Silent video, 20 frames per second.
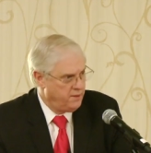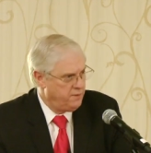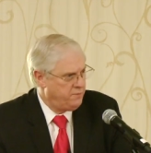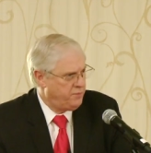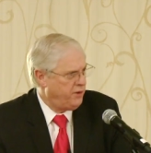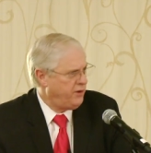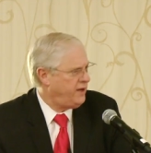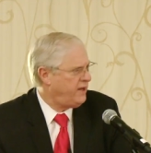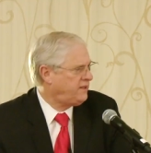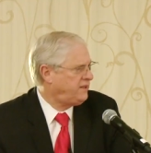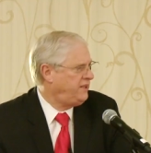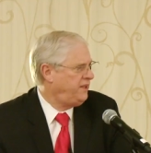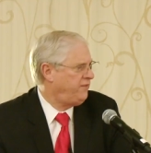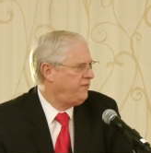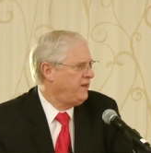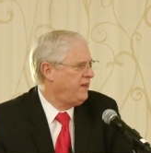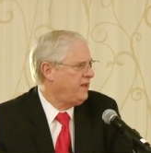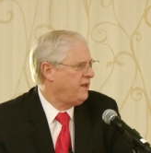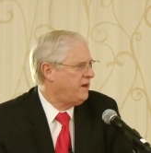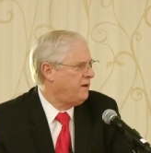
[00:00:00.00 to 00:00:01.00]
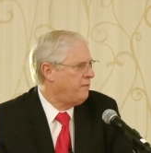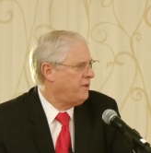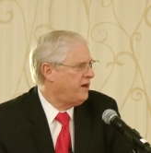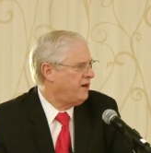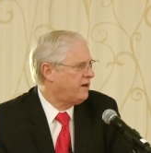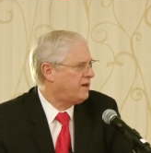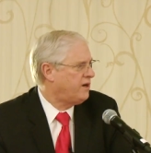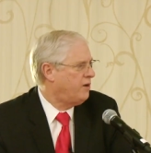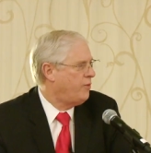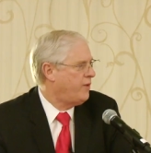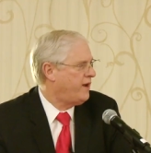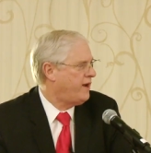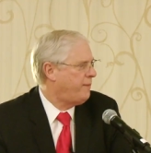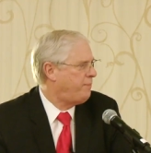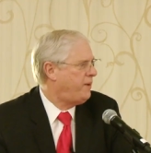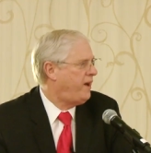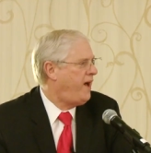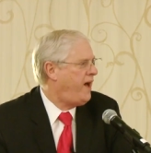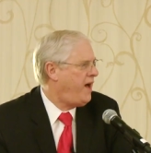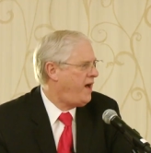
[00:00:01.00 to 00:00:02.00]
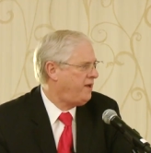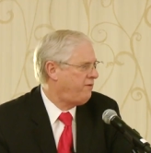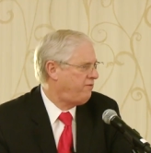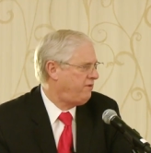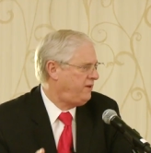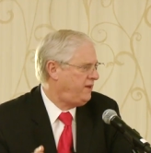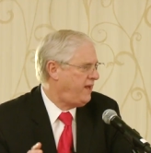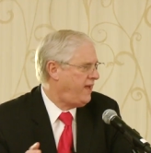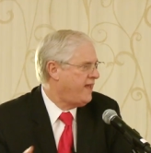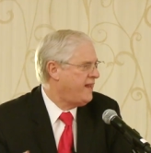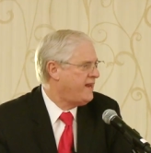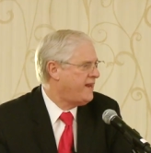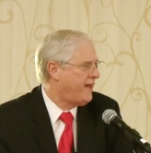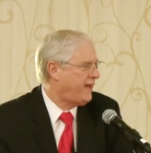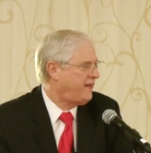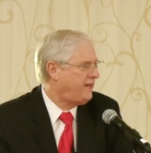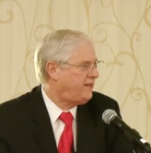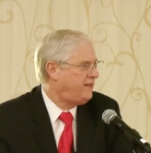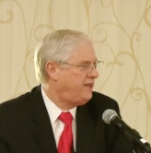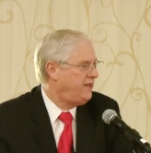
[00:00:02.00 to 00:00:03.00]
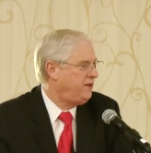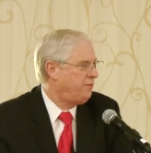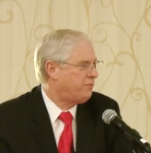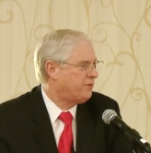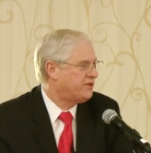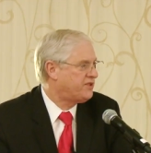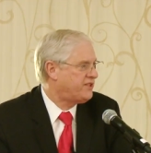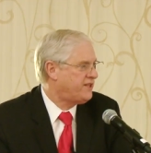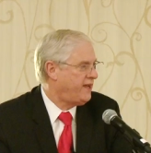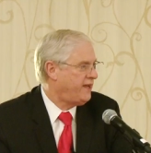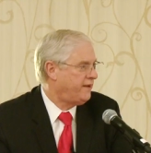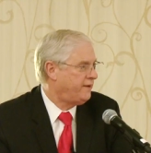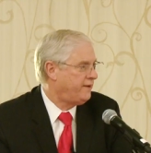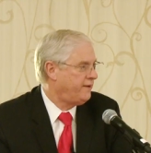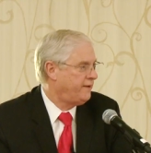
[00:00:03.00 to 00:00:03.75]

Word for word: Productivity in America went up 119%.